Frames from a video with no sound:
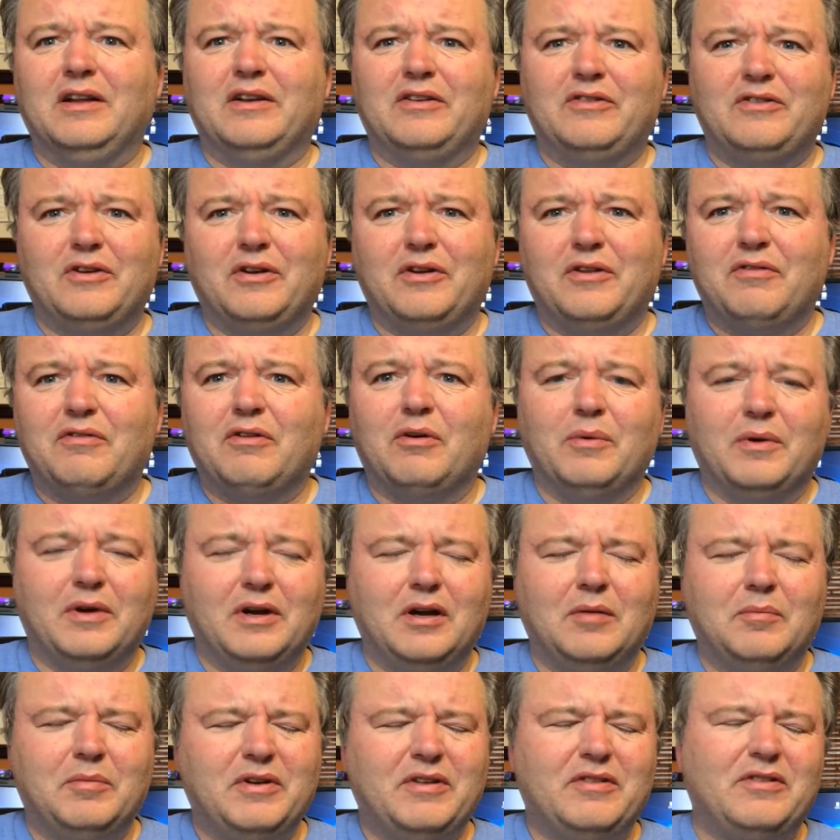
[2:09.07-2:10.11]
I start throwing
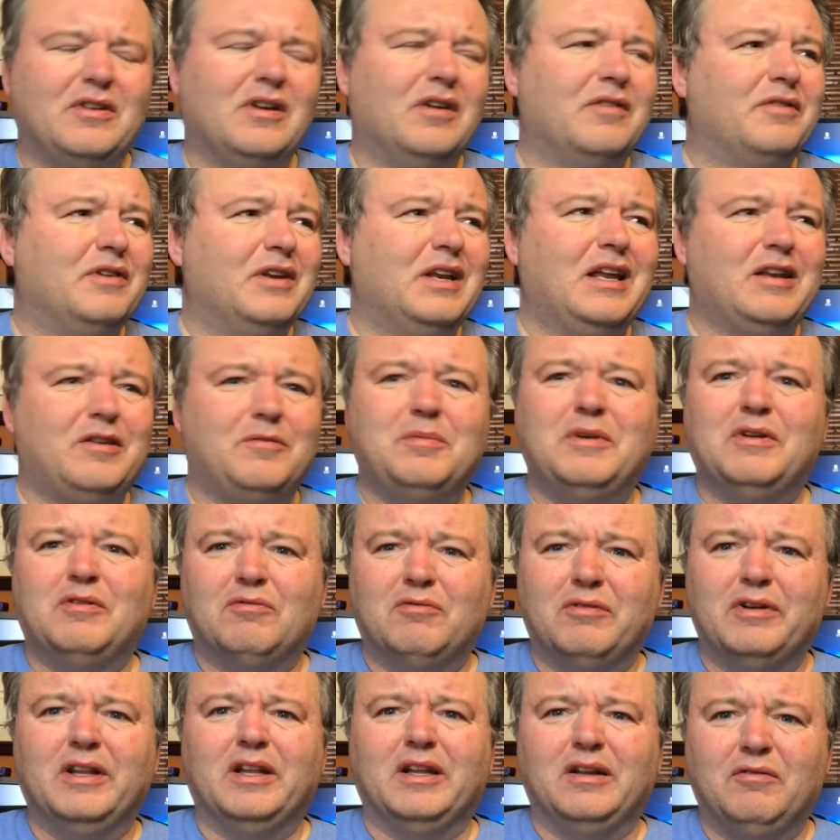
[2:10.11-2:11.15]
up and stuff, and that's been
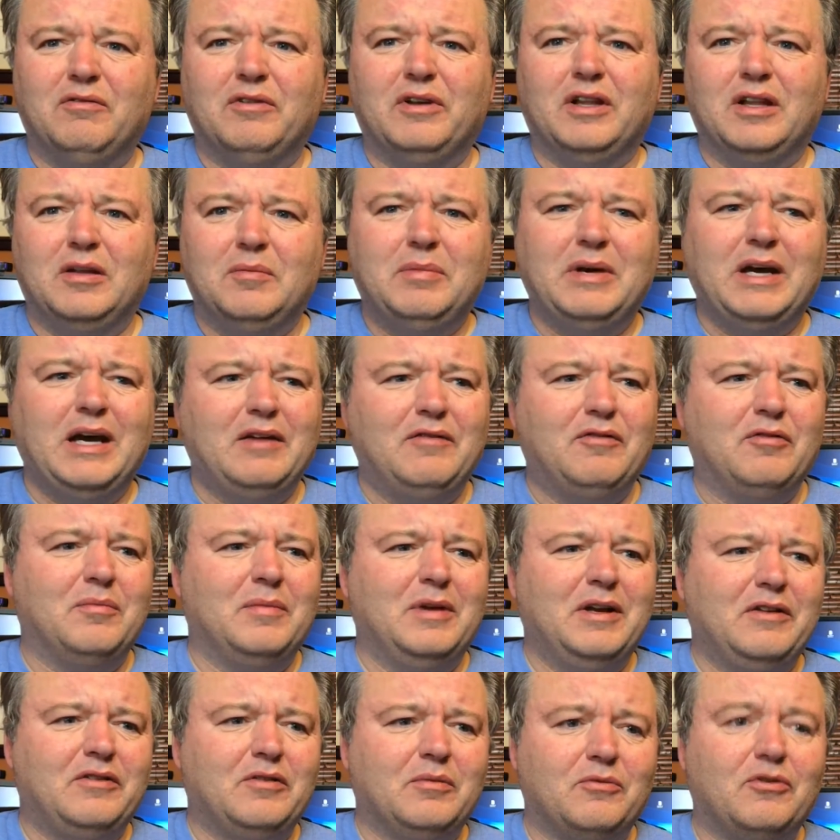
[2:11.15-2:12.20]
really, really bad for
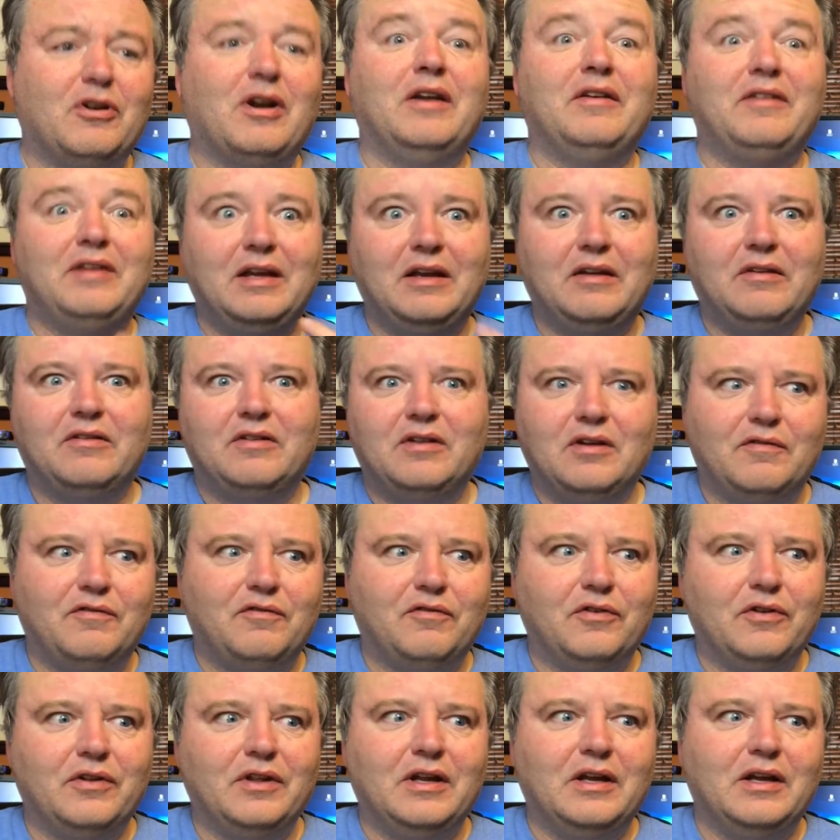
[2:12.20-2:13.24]
me. So I'm trying to take stuff
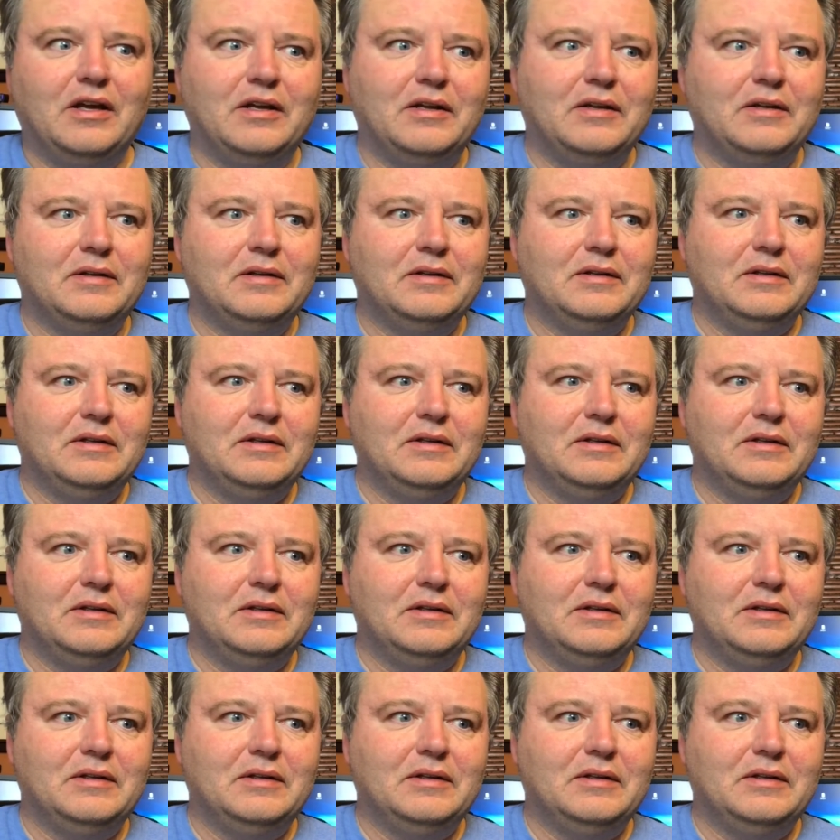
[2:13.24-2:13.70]
for the,